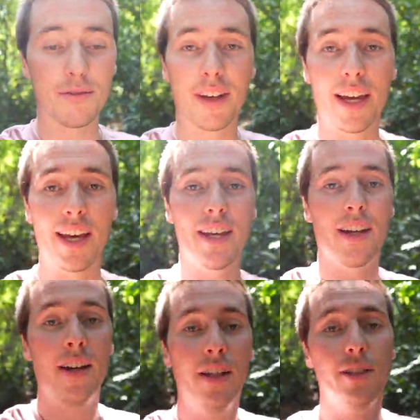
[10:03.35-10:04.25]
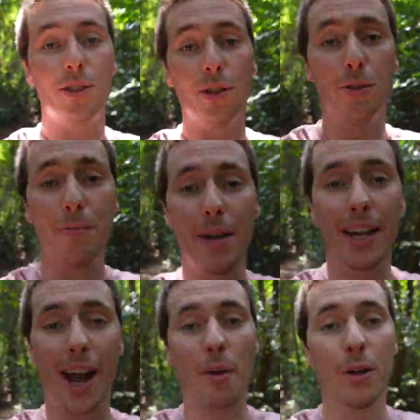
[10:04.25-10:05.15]
the van to
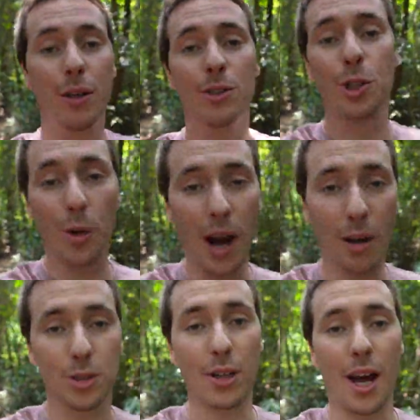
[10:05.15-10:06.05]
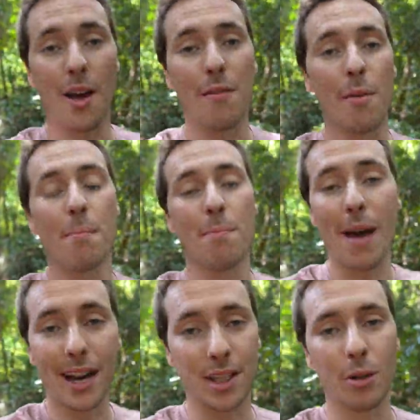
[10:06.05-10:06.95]
make our two-hour drive
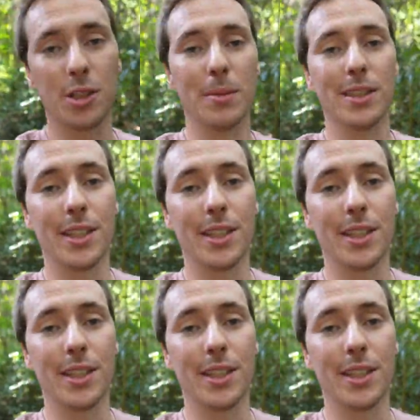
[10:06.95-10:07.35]
back to Ho Chi Minh